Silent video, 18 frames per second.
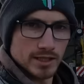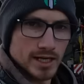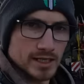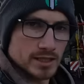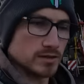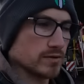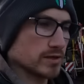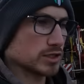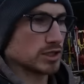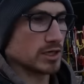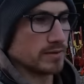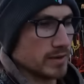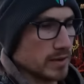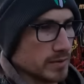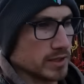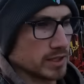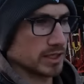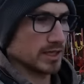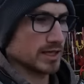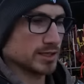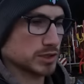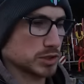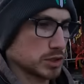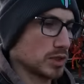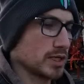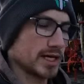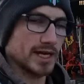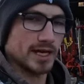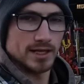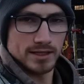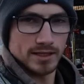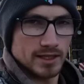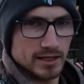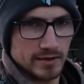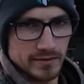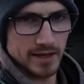So yes, originally we were going to just try and get
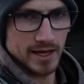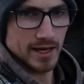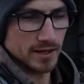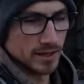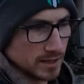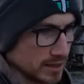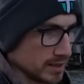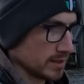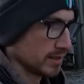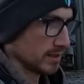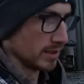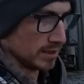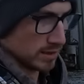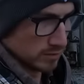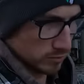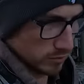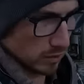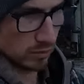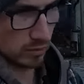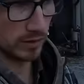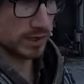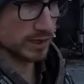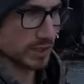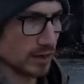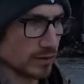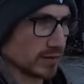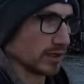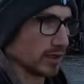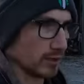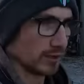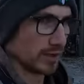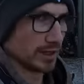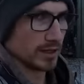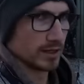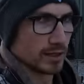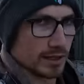underneath that roller that's currently on
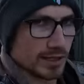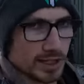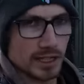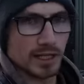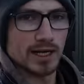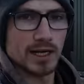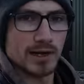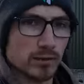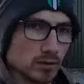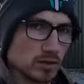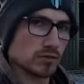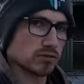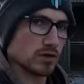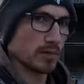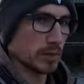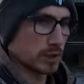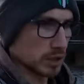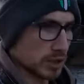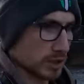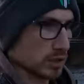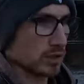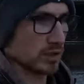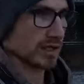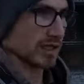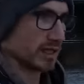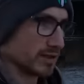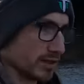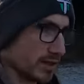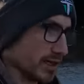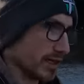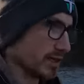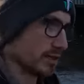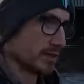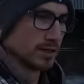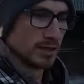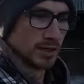there and clean out all the rubbish that's got in under
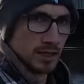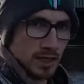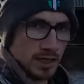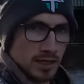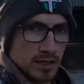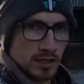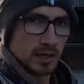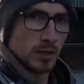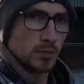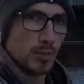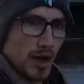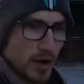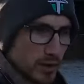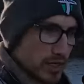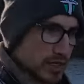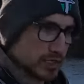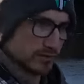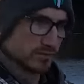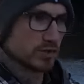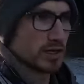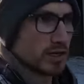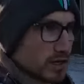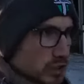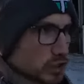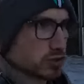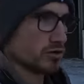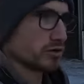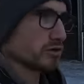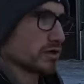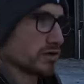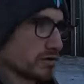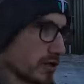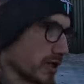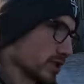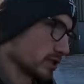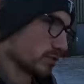there the belt isn't running true, it's
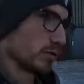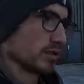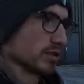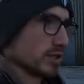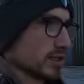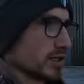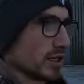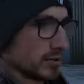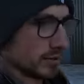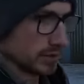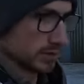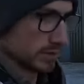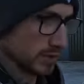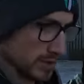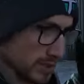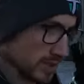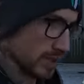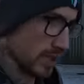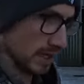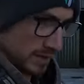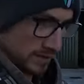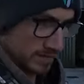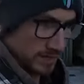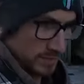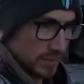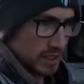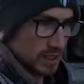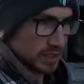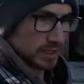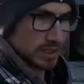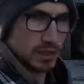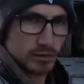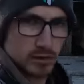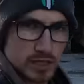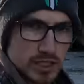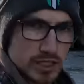running to one side, which is why it's a
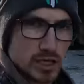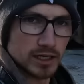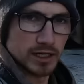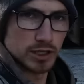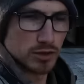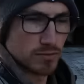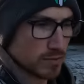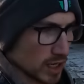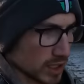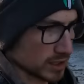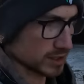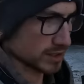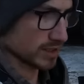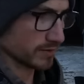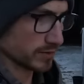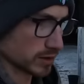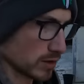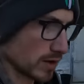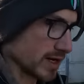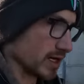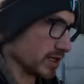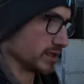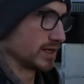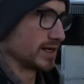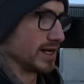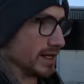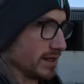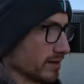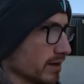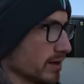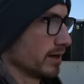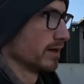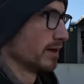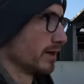load of silage and muck and stuff has got in underneath.